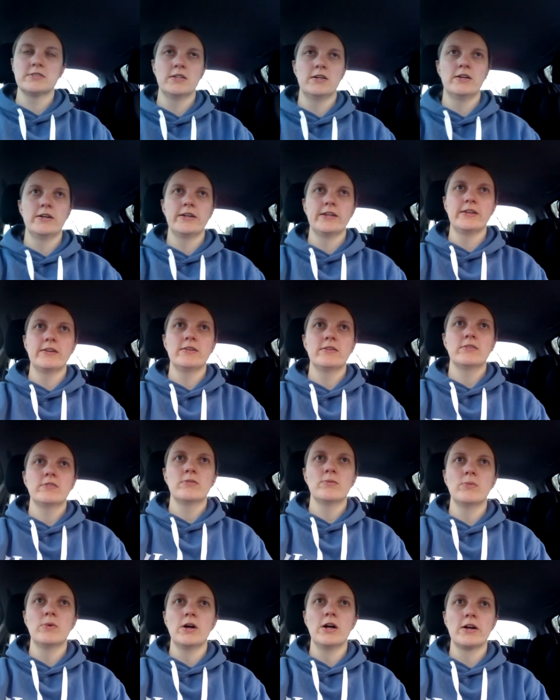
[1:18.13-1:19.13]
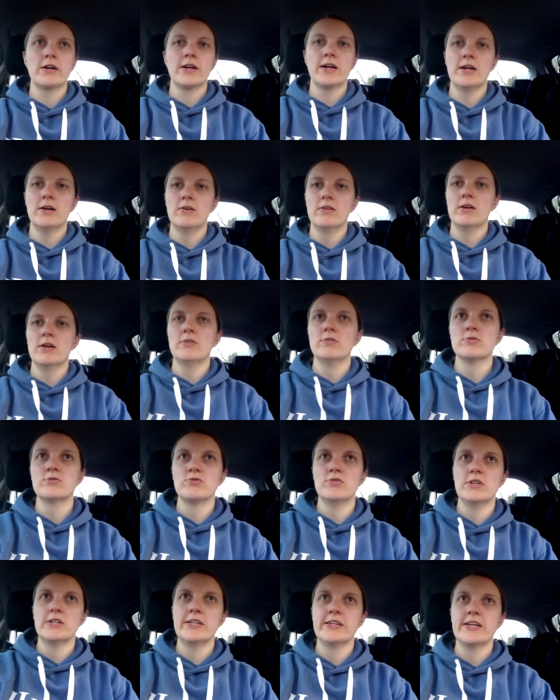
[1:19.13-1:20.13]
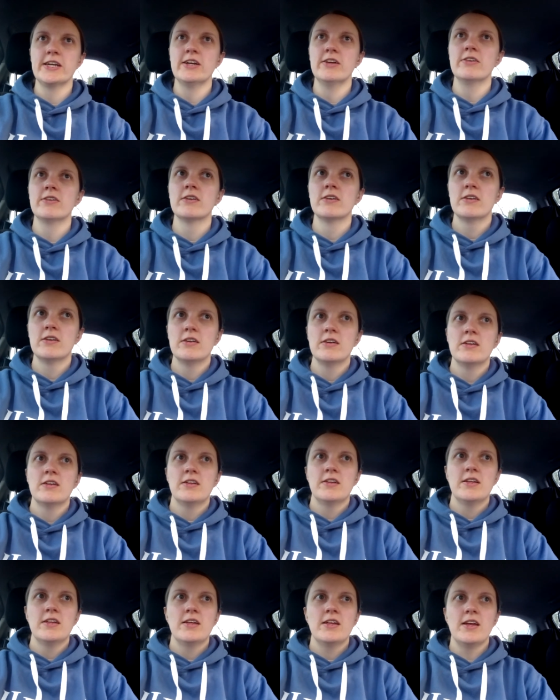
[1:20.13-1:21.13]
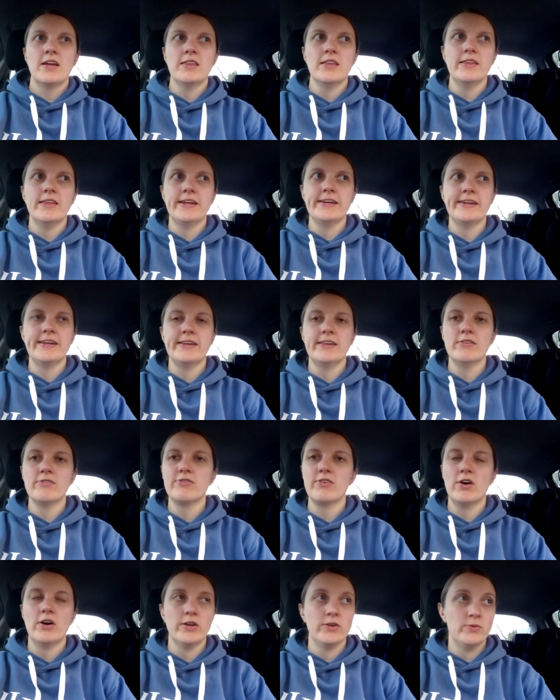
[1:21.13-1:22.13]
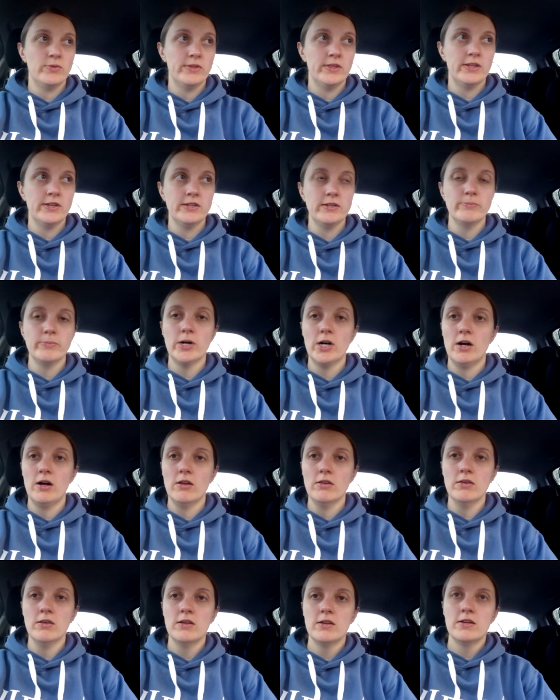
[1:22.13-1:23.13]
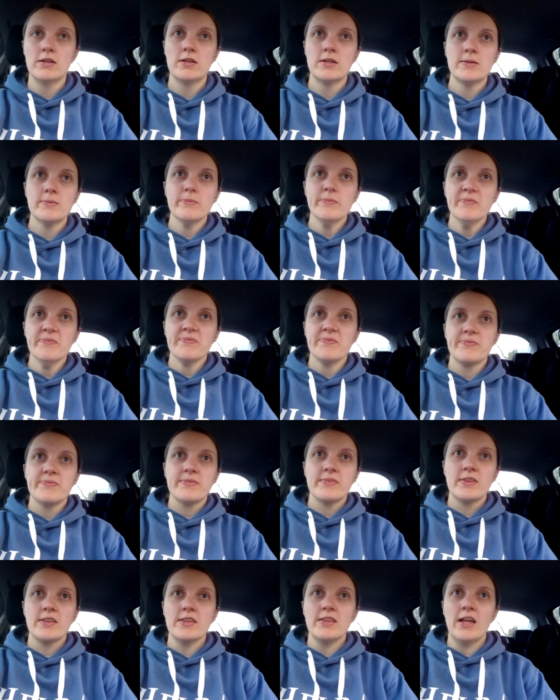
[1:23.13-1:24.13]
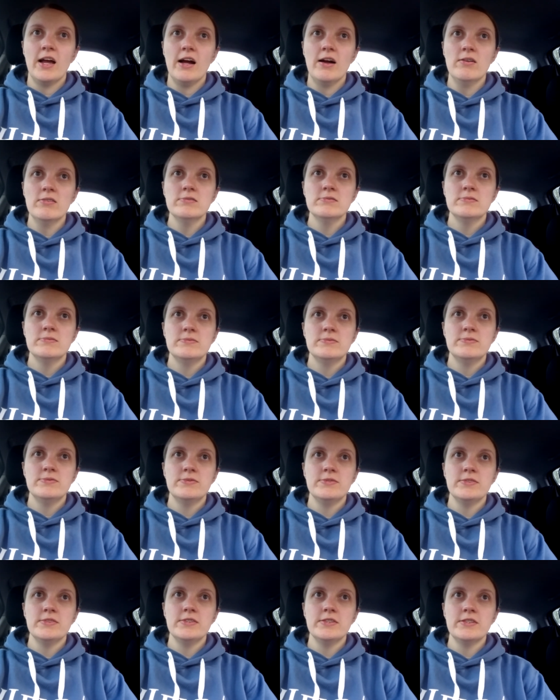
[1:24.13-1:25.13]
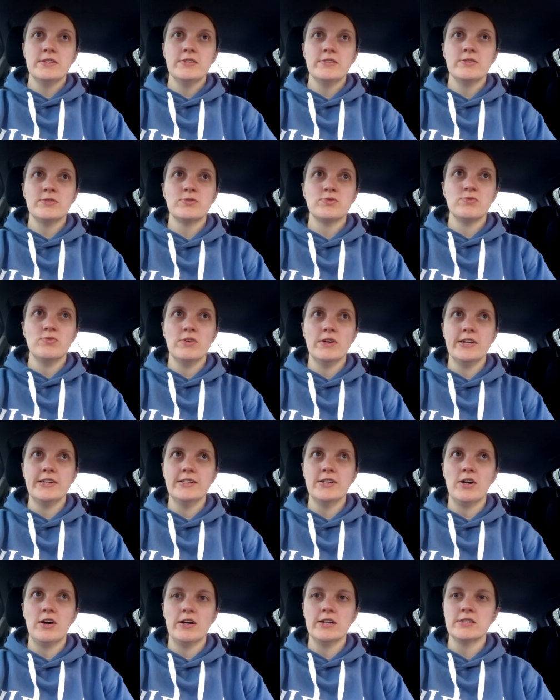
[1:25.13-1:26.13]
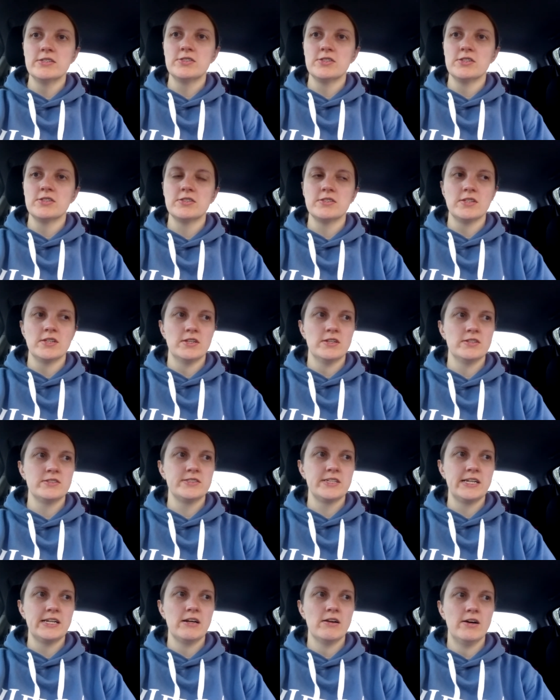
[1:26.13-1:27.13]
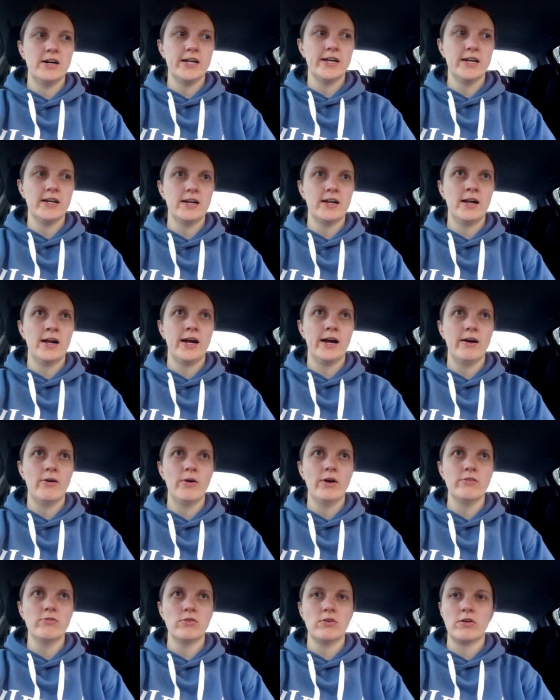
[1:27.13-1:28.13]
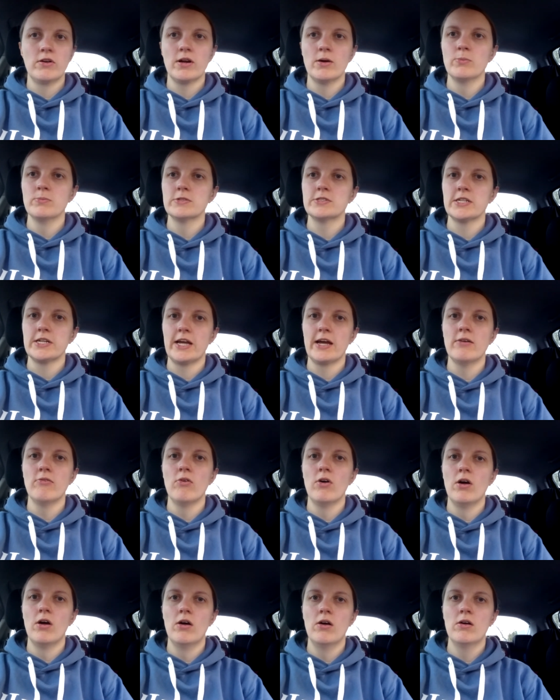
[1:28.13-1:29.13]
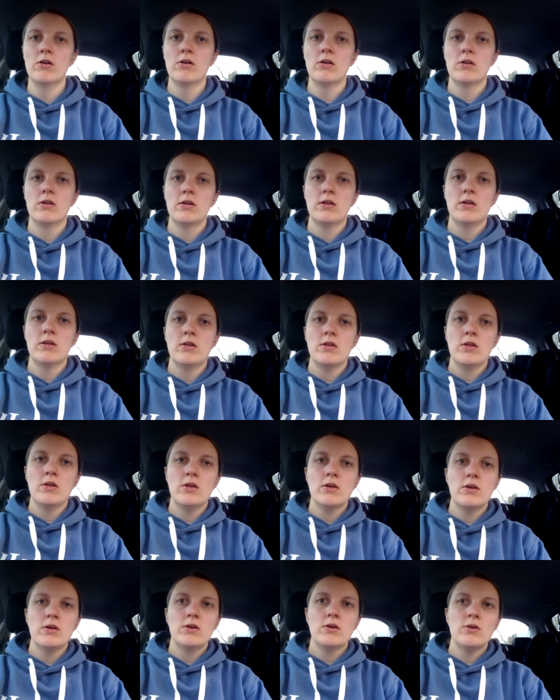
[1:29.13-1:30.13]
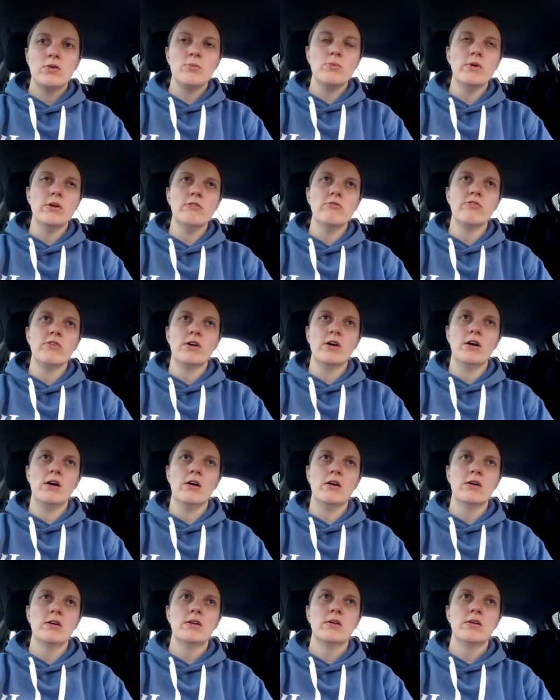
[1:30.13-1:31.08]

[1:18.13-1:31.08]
night workout that was really good and then they did the final in the new barn and that it's really nice just to see like how everyone comes together with uh,